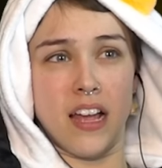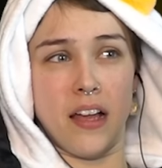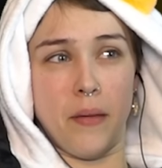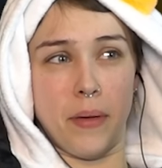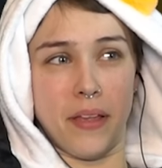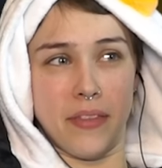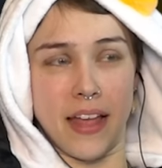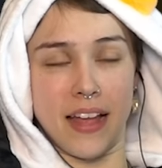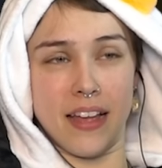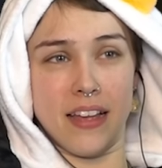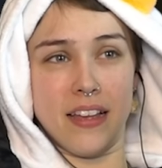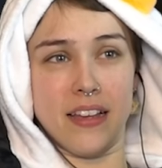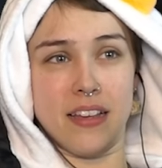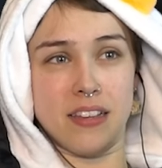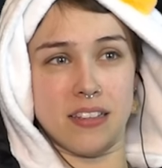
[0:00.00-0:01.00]
i mean that
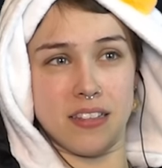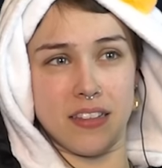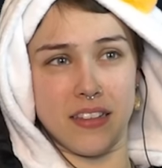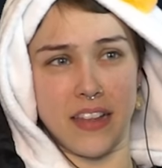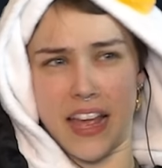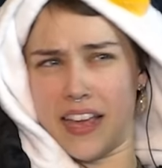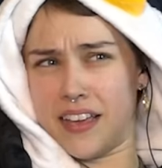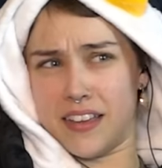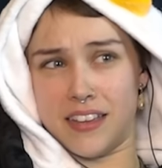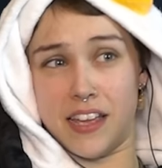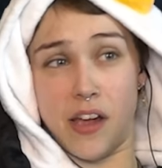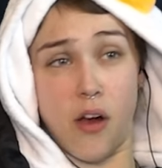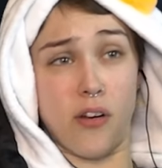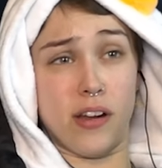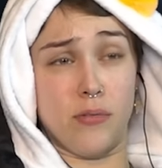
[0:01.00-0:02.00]
is like
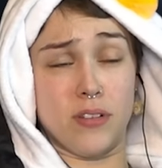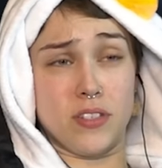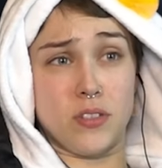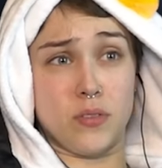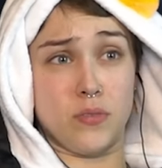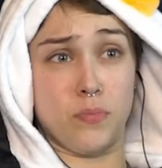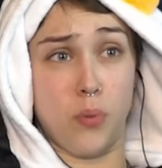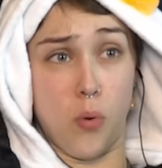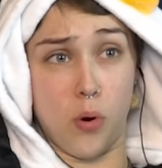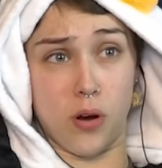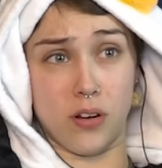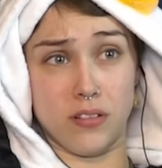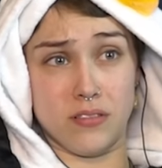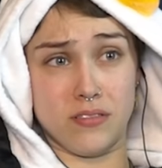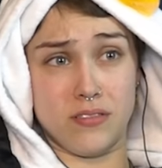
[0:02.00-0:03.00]
he already was
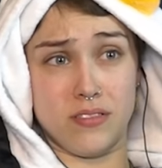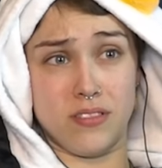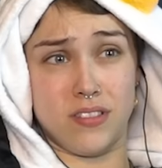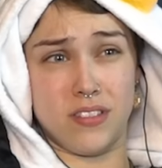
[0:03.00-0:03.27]
born